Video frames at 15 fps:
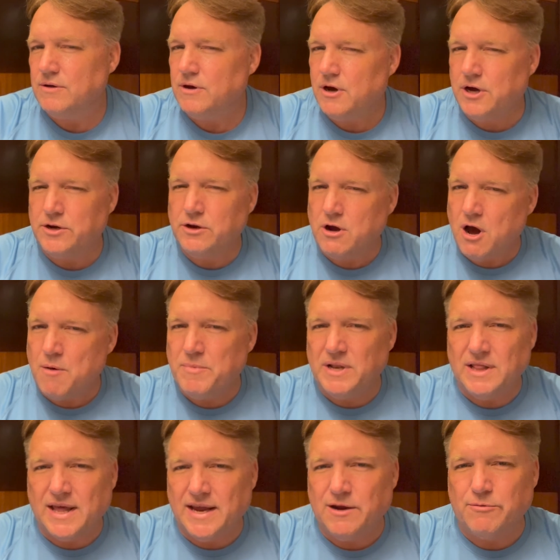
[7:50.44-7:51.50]

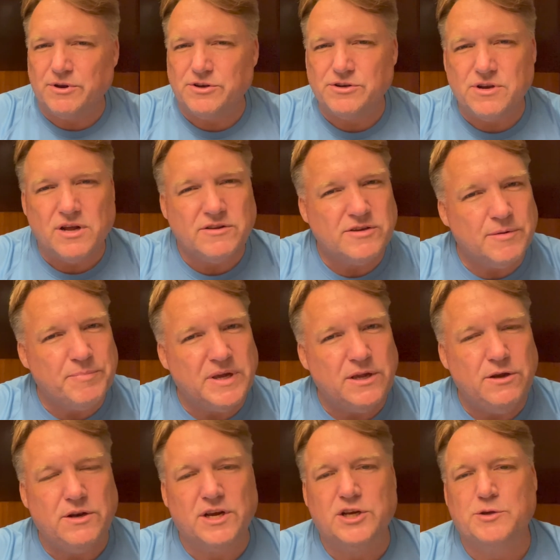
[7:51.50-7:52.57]
Uncommon language, not something
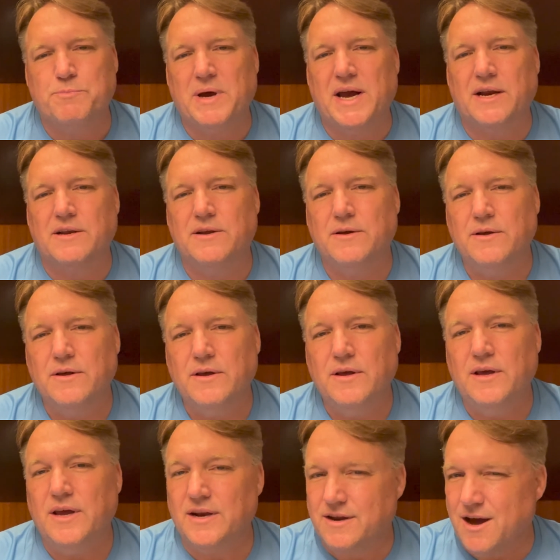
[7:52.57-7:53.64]
you'd expect.
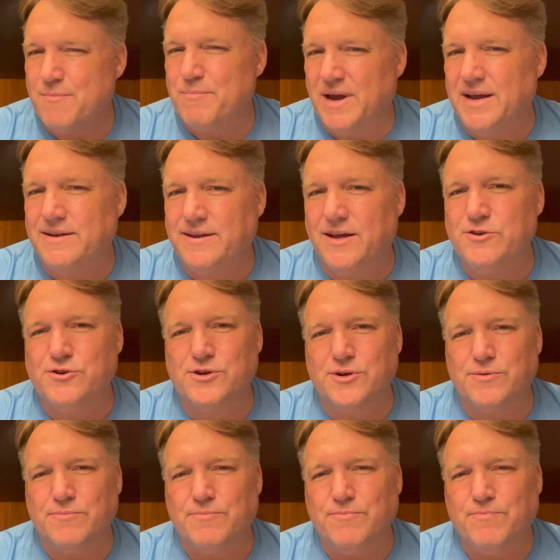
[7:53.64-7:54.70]
It got my
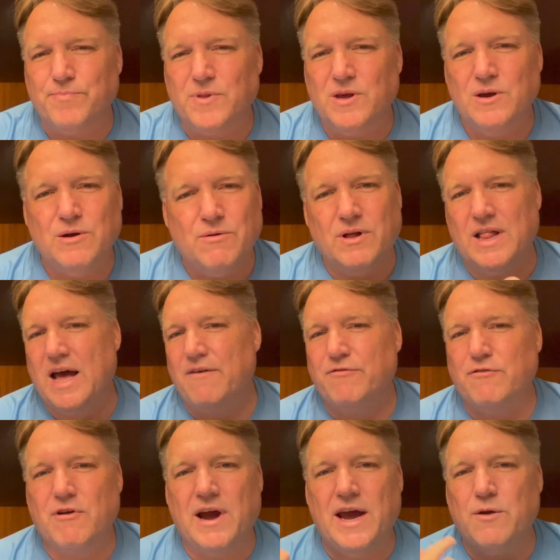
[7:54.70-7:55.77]
attention. Well,
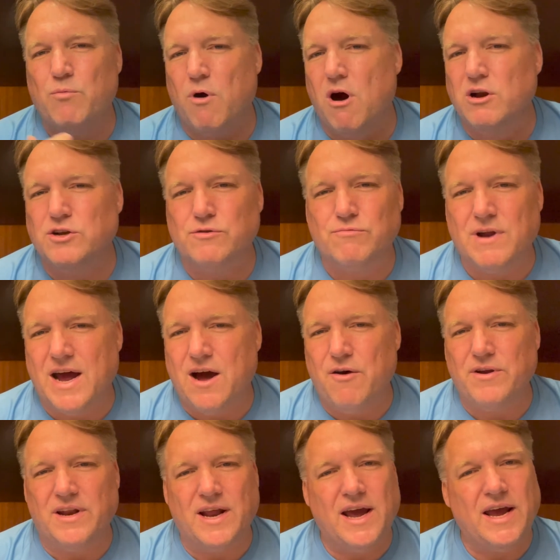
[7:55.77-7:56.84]
after I had walked
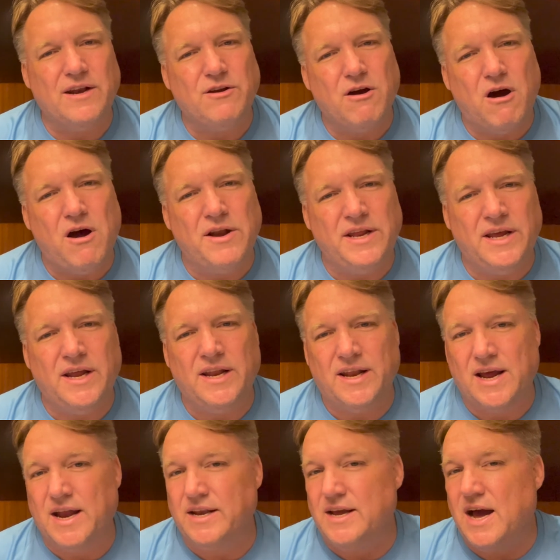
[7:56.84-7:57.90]
around and I had gone in and
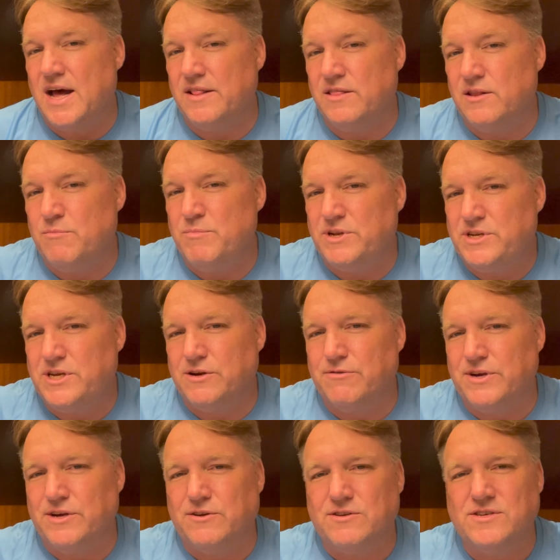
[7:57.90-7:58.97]
I'd gotten the
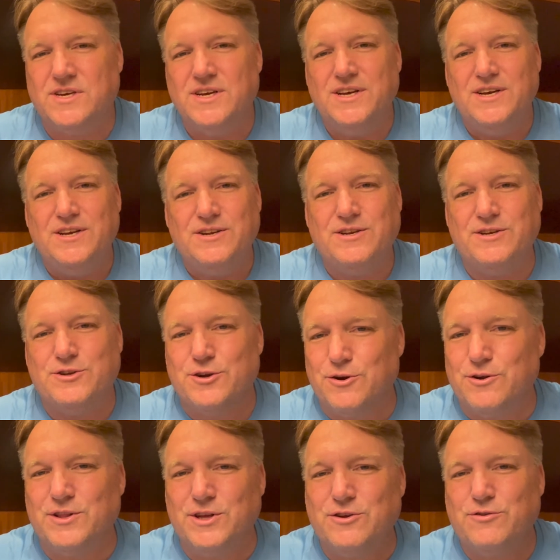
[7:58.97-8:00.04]
materials to
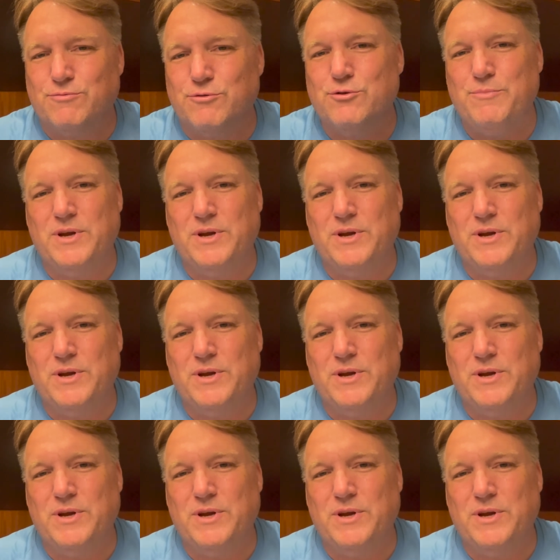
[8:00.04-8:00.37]
turn this room